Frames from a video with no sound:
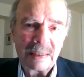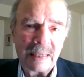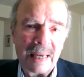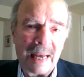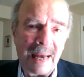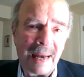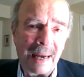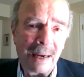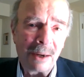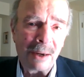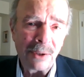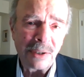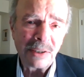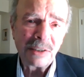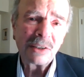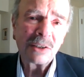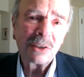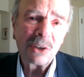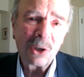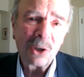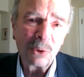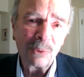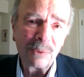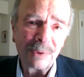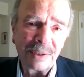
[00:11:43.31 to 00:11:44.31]
How has
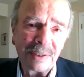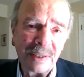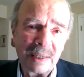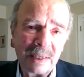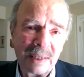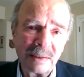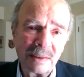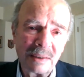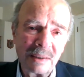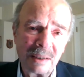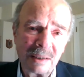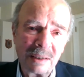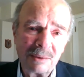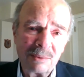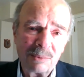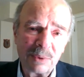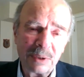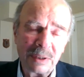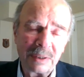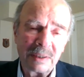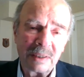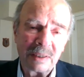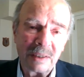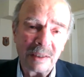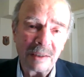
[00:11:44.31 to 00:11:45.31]
COVID-19
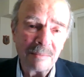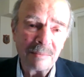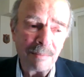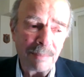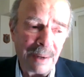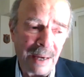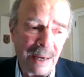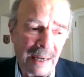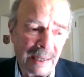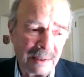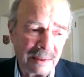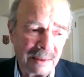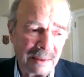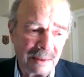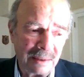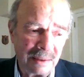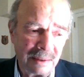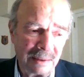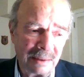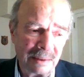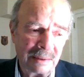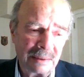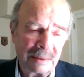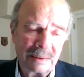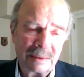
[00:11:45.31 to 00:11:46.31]
really impacted
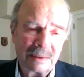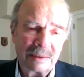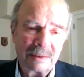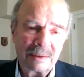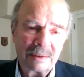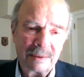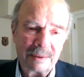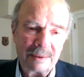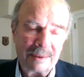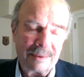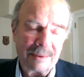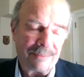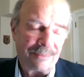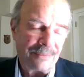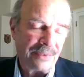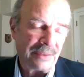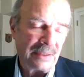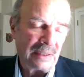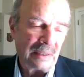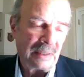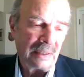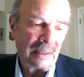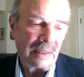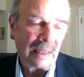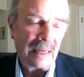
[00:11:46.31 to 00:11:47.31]

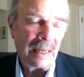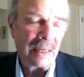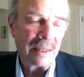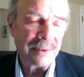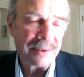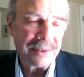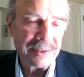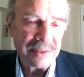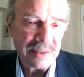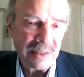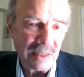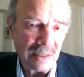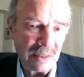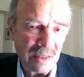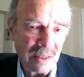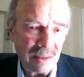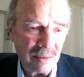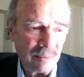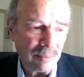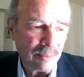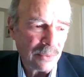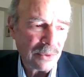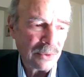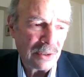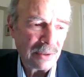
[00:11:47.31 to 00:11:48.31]
the health
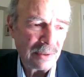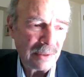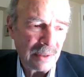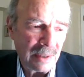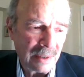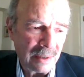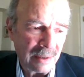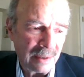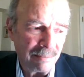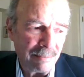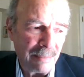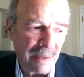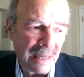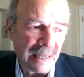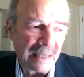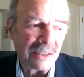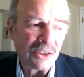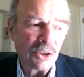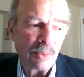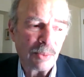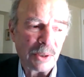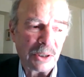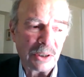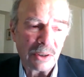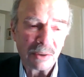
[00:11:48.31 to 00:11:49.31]
system's
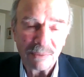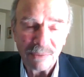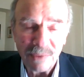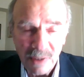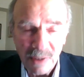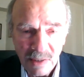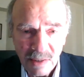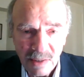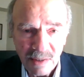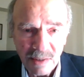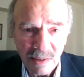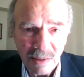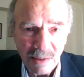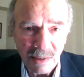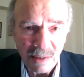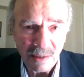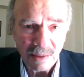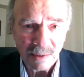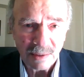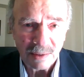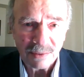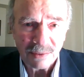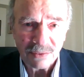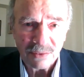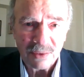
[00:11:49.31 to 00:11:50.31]
management of these
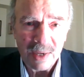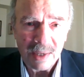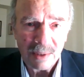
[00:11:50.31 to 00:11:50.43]
diseases?